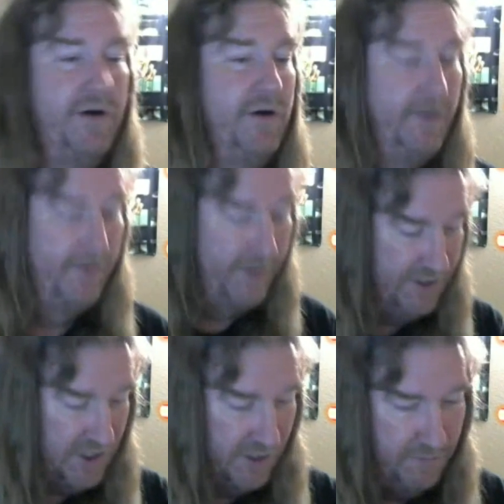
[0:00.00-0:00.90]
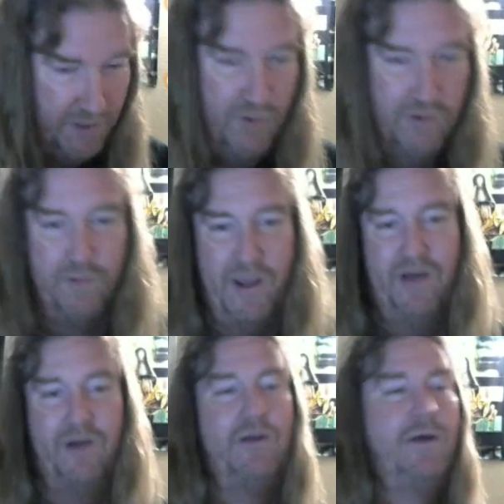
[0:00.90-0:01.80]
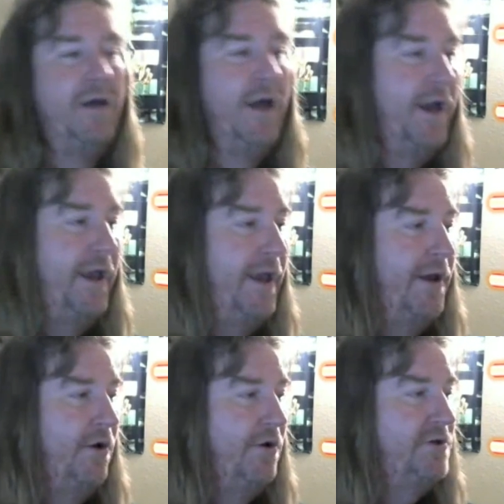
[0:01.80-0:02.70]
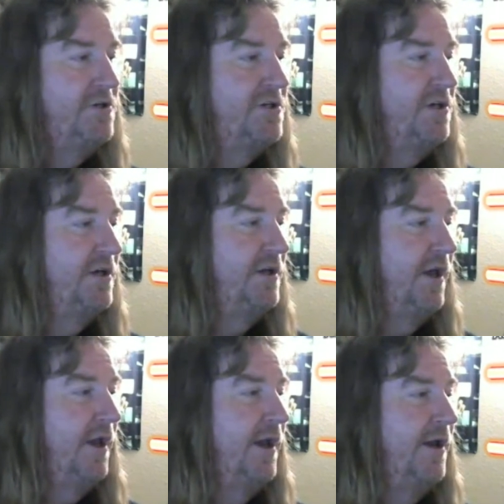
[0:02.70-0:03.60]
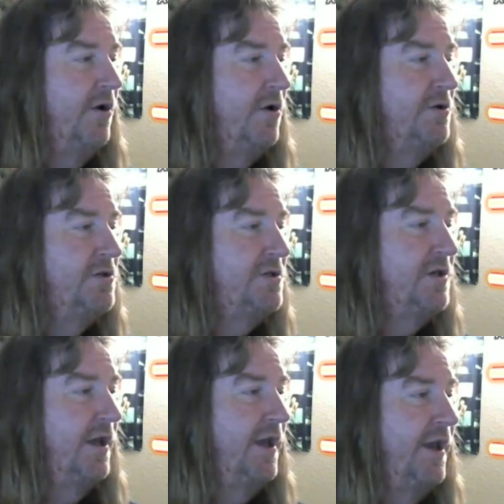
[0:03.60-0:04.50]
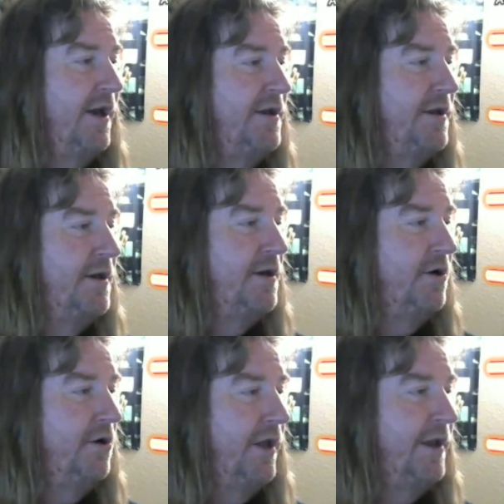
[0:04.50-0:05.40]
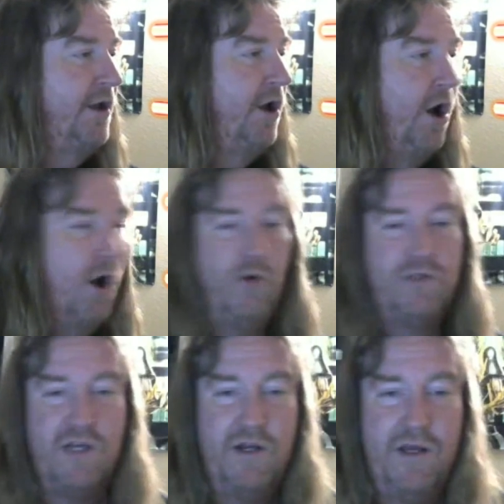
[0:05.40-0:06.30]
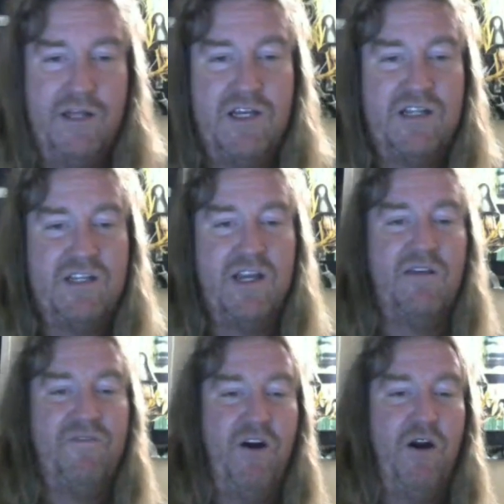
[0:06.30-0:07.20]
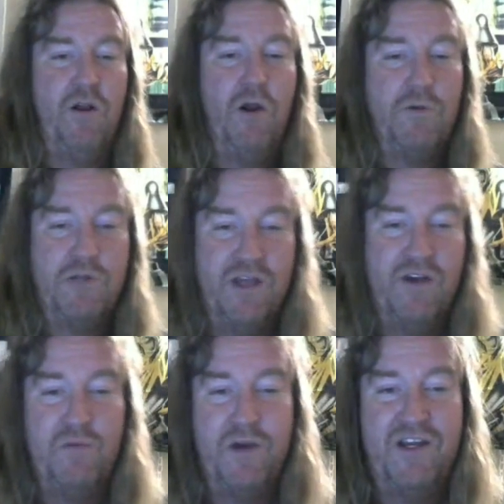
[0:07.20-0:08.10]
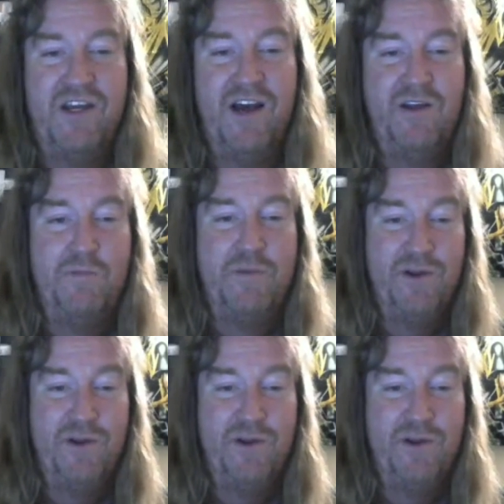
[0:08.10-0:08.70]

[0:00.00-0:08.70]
And you start playing with the panel, and all of a sudden, and you're like, oh, it's like a fire alarm telling everybody to get out of the building.